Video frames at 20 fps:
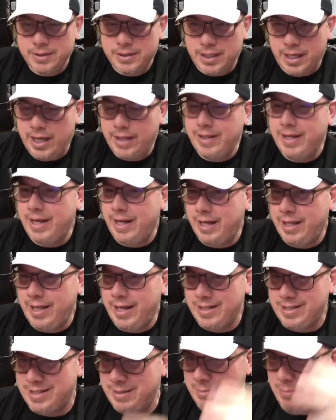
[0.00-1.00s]
Yeah, and
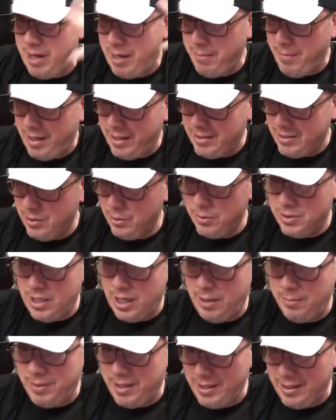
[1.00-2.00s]
that's in my mind too,
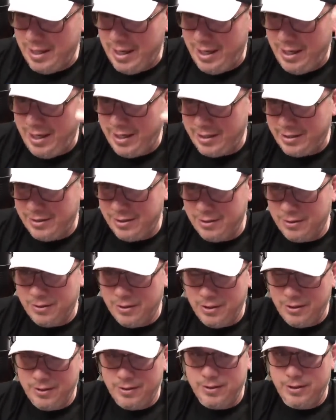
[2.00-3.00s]
Tommy. I like
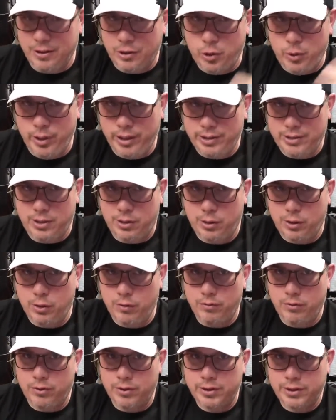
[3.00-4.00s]
the quick
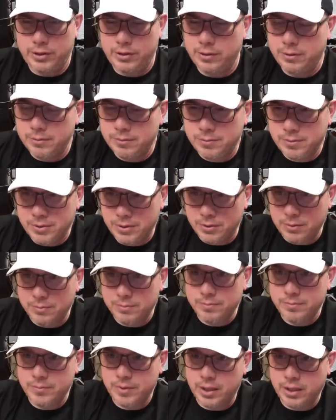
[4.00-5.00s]
turnover, you know. So
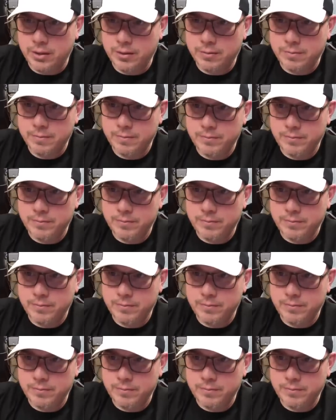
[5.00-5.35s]
yeah.